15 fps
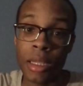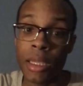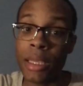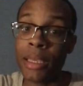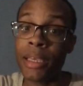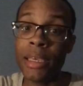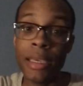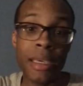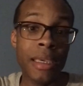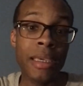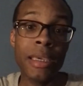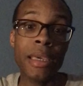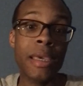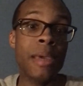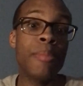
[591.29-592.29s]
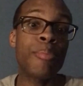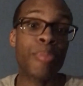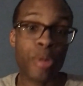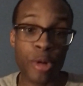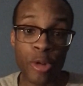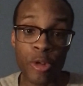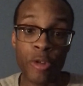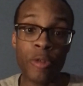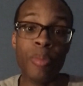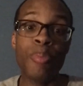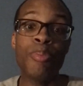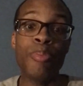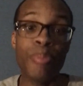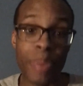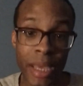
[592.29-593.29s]
He improved
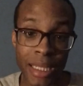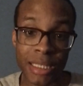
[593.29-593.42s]
big